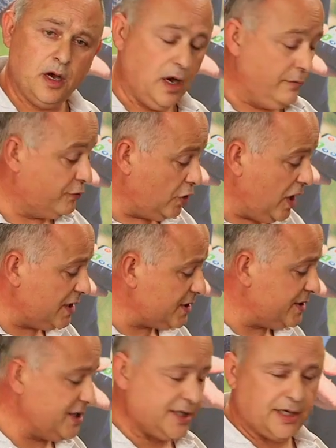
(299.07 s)
And for
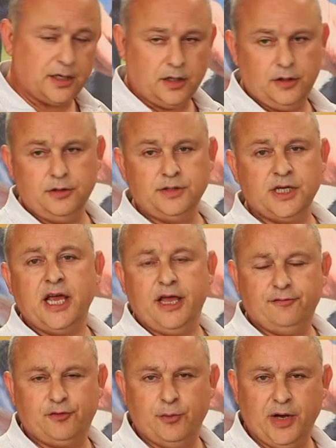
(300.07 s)
us, this includes
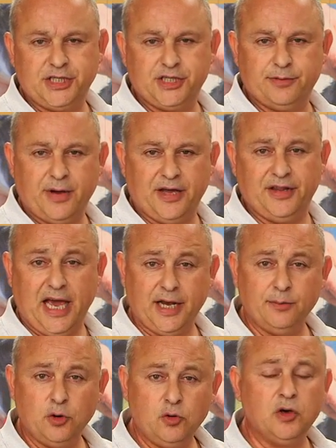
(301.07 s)
information about the
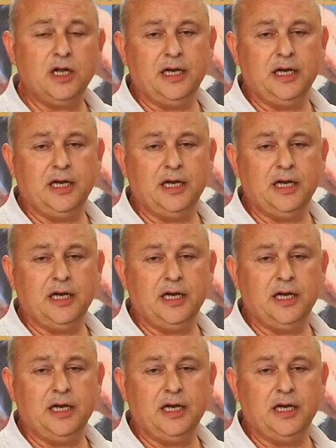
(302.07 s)
animal,